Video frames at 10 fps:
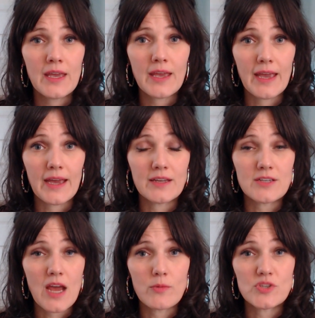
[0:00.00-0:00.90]
and
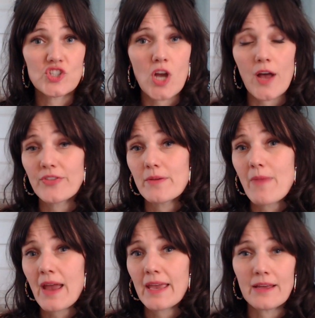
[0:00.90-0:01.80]
I was taught that
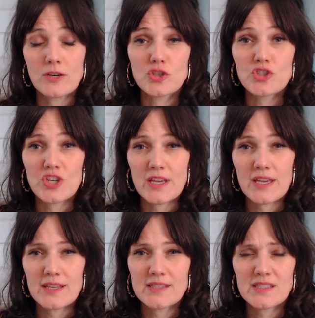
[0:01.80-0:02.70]
my energy
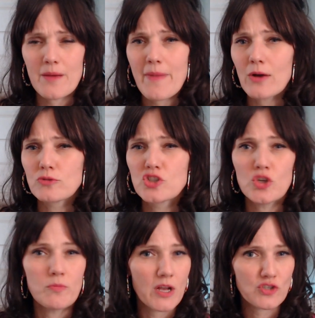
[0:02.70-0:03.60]
is somehow too
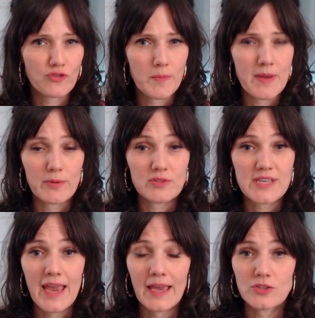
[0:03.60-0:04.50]
much for people to
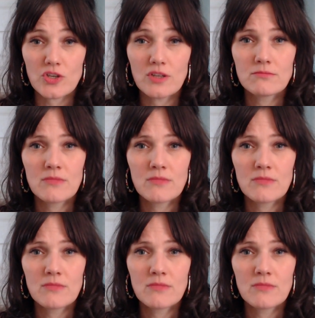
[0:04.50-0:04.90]
handle.